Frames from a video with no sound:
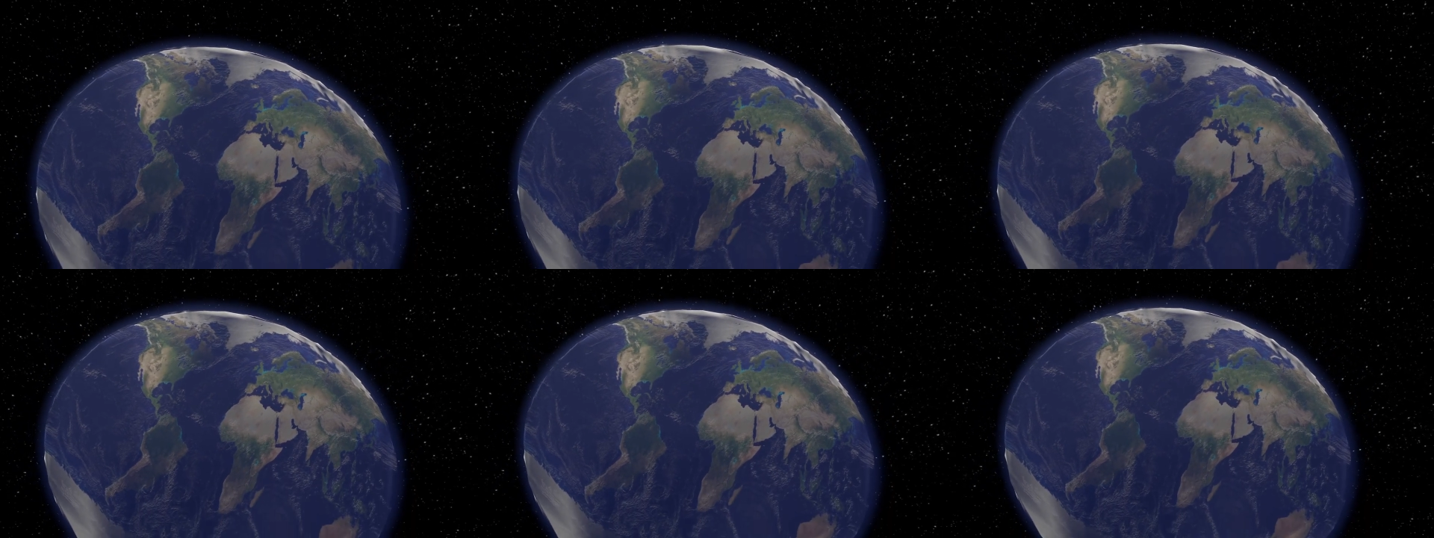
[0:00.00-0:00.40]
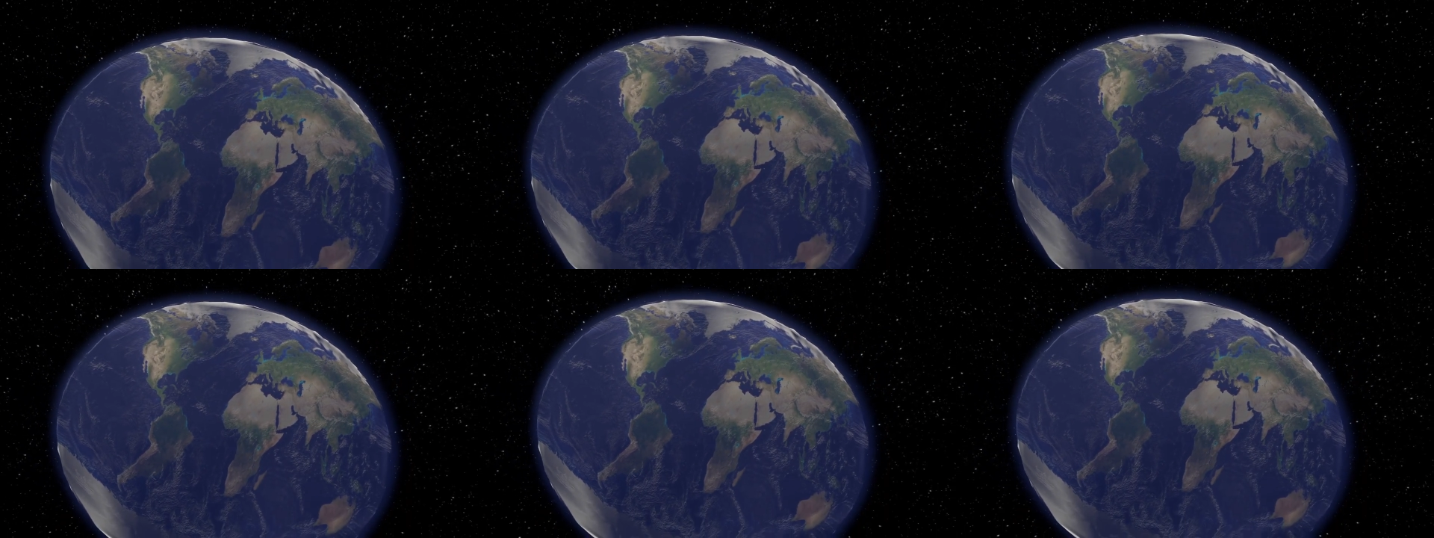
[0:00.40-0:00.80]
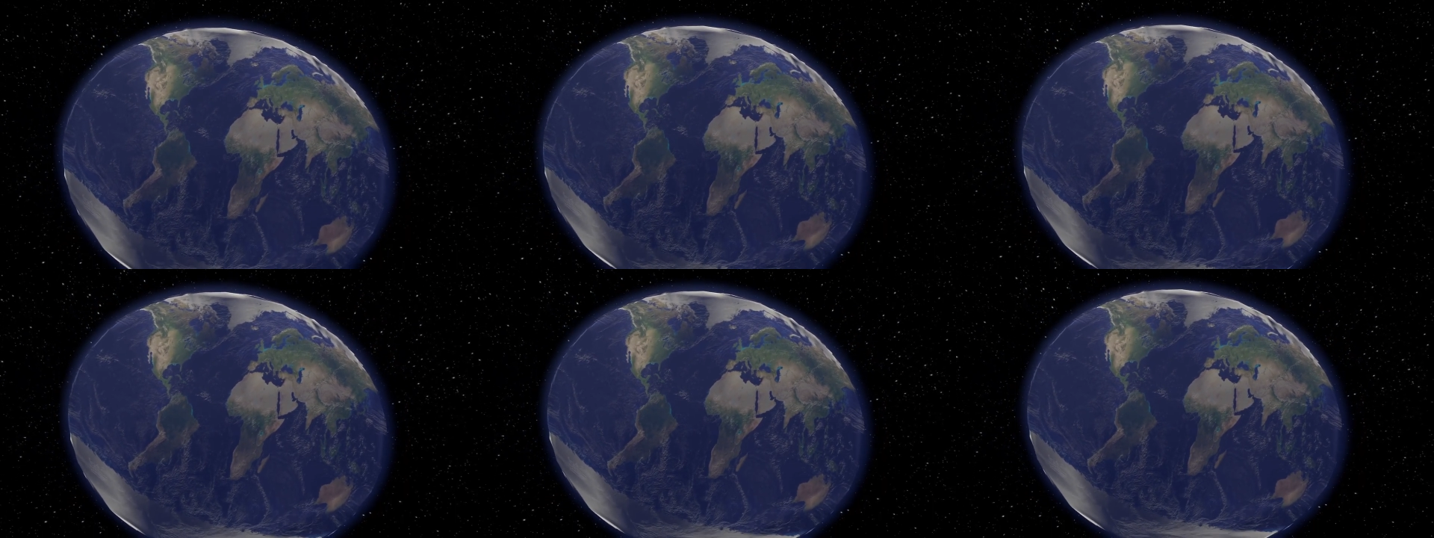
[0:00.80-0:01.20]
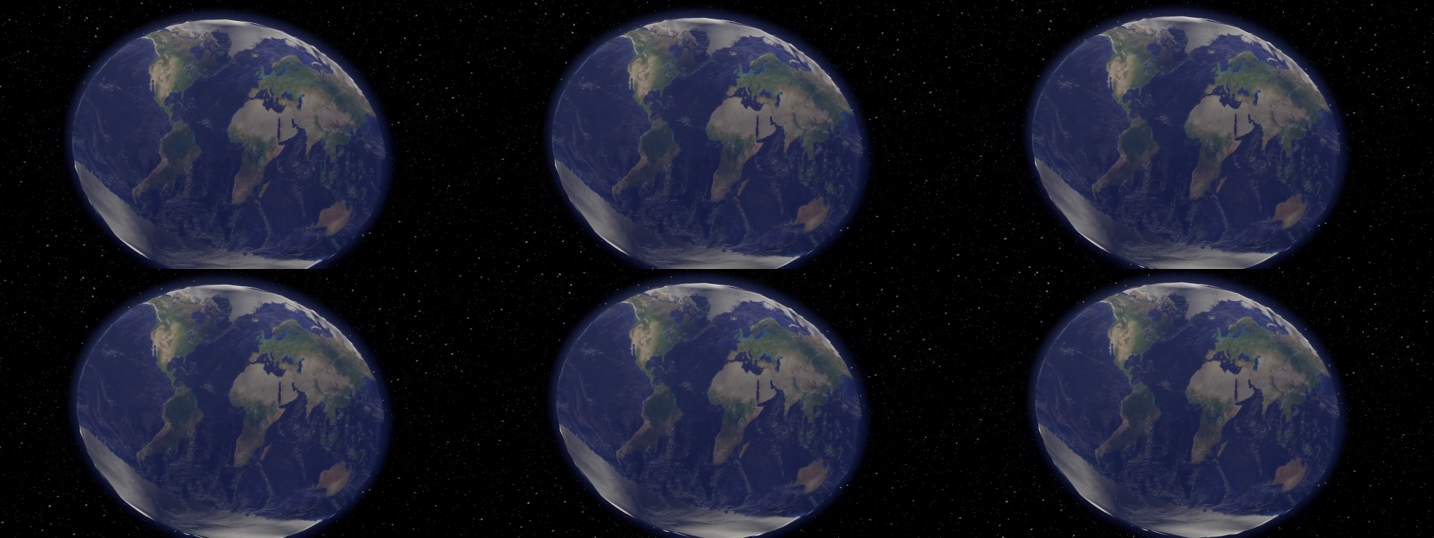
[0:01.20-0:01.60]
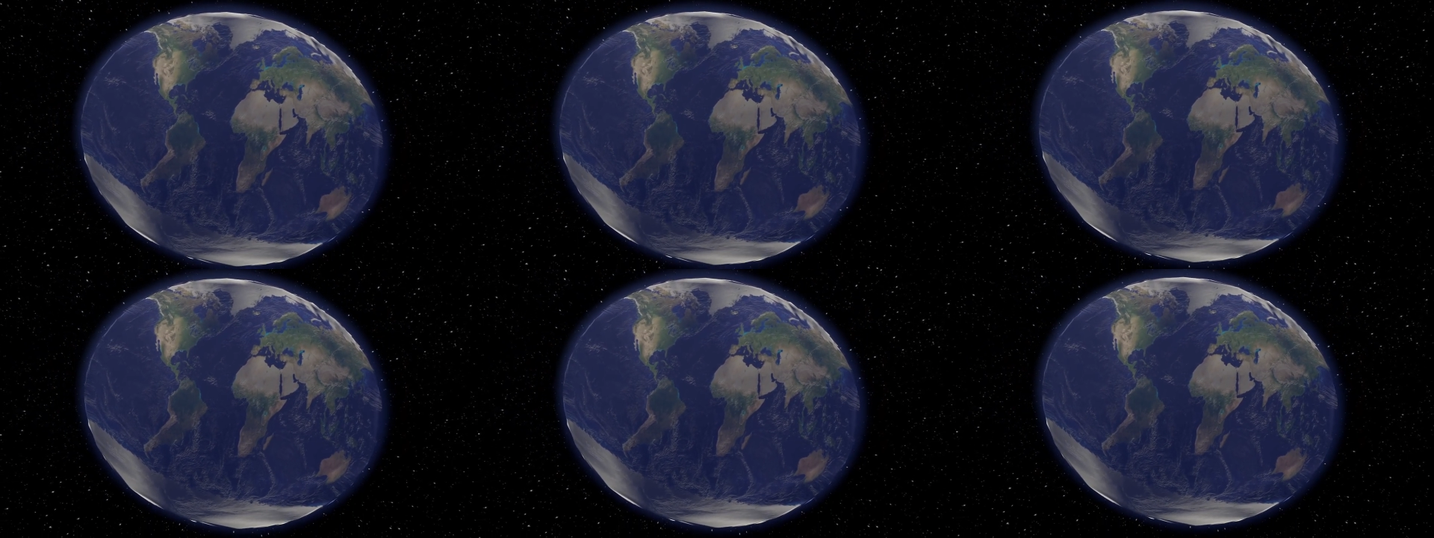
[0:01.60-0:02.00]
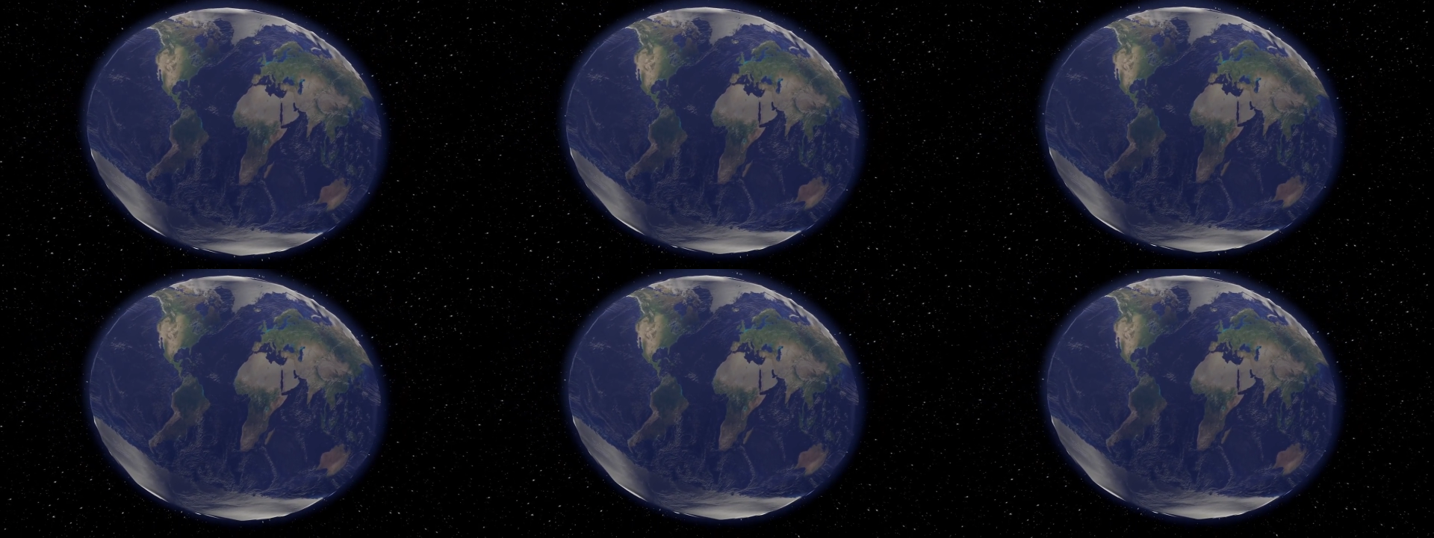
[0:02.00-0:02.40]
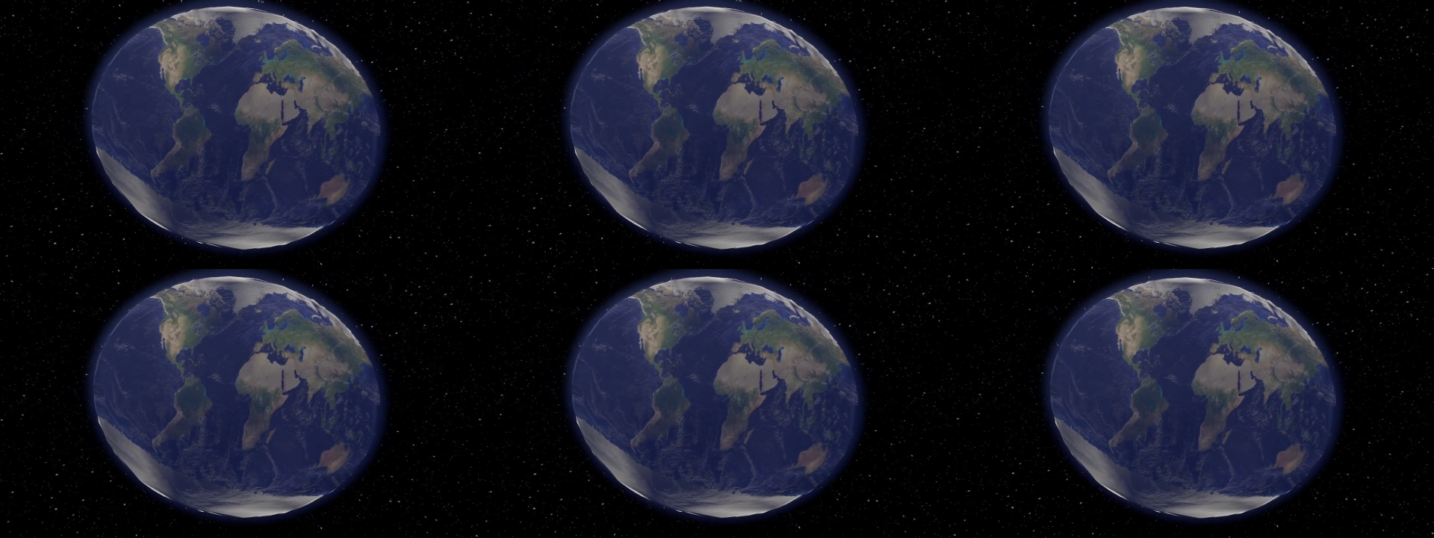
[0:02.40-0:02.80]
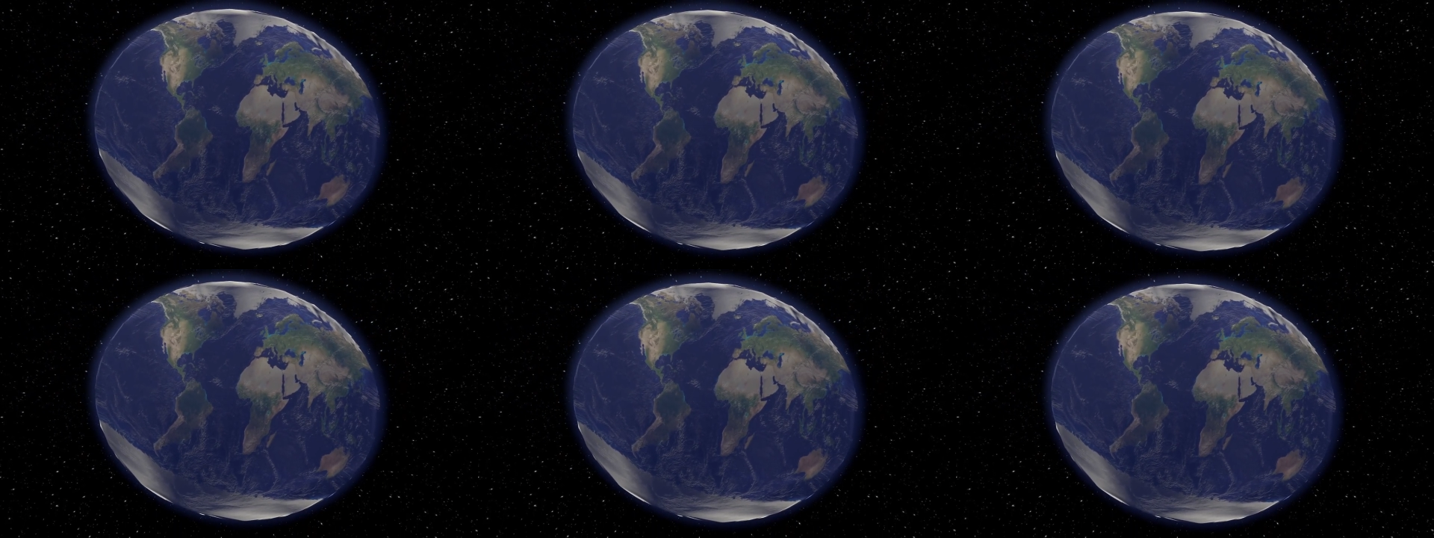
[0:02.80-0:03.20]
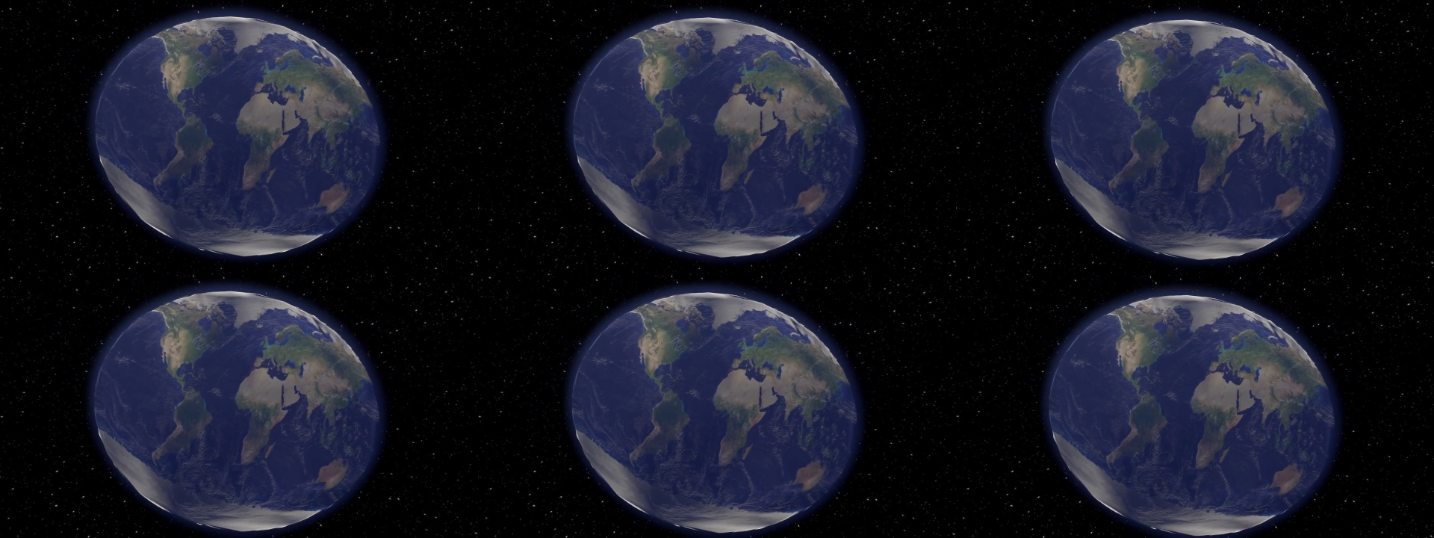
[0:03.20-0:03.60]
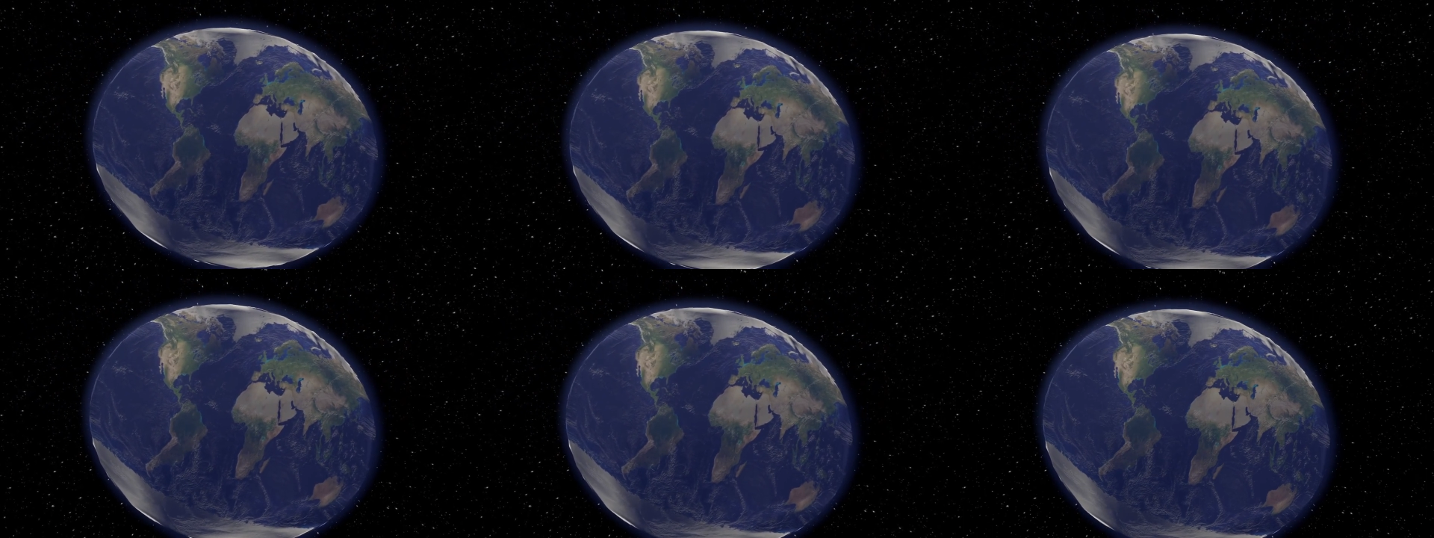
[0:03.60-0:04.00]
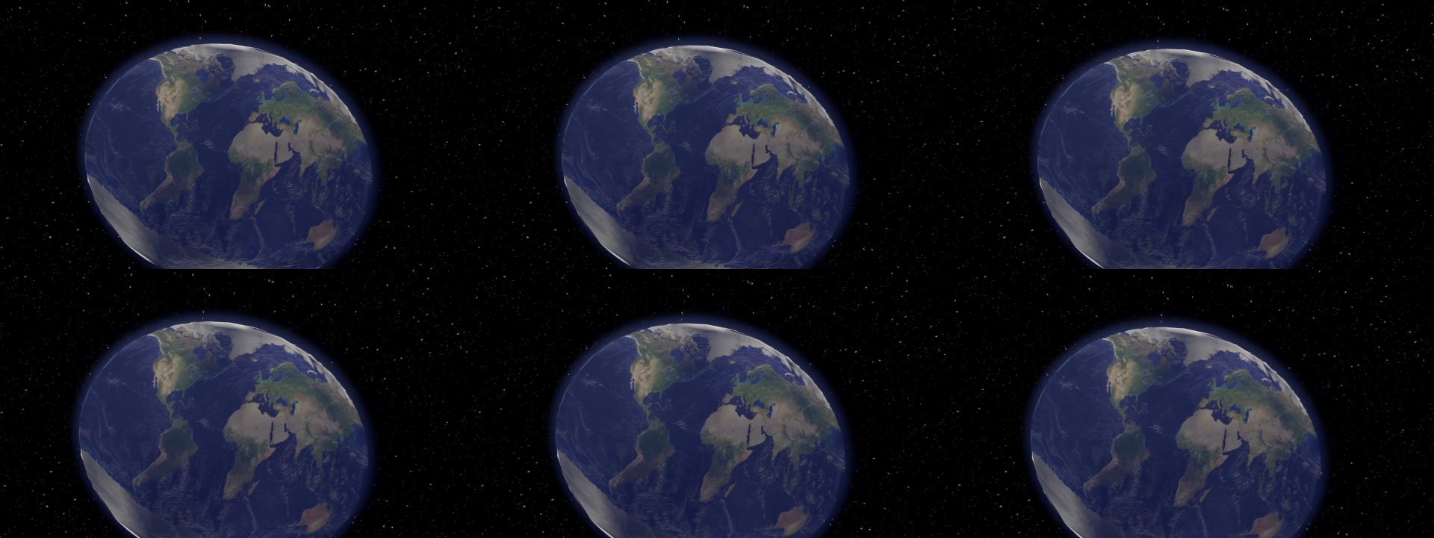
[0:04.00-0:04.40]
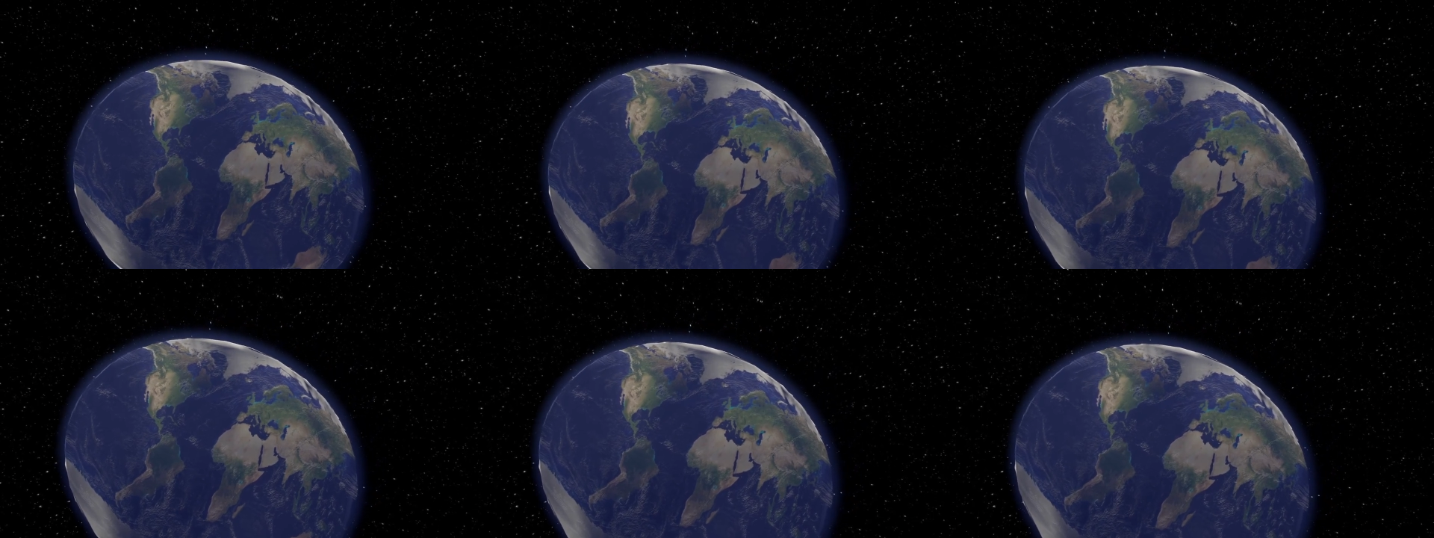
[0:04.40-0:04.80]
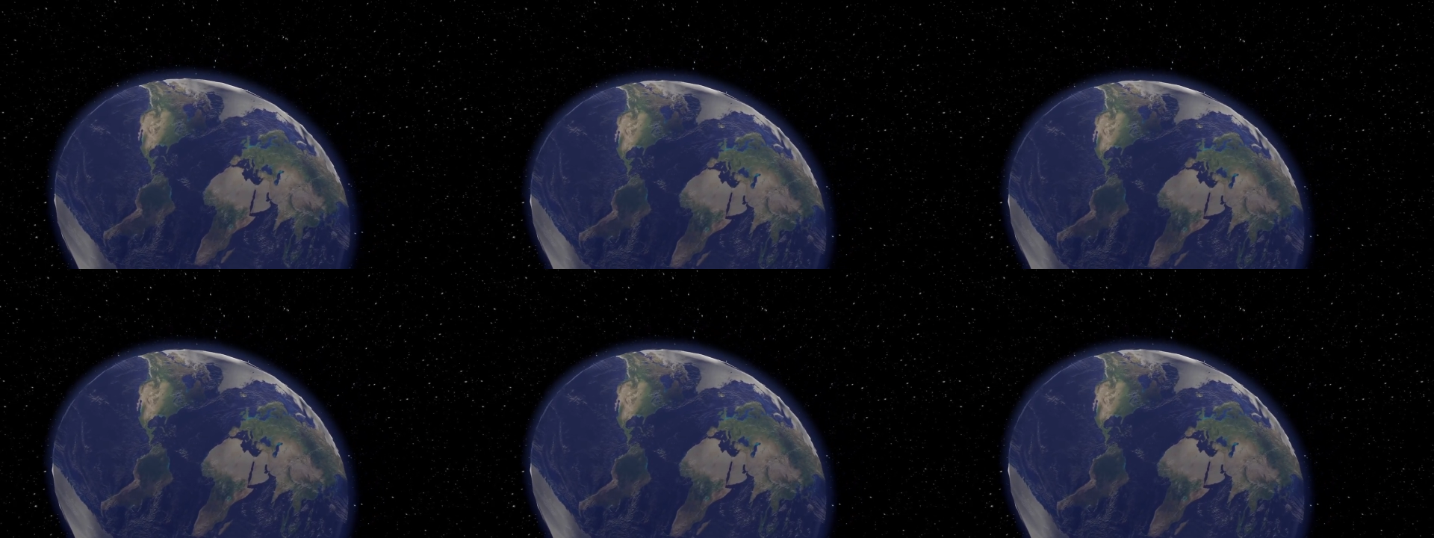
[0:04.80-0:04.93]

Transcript: Nobody's mouth can be seen.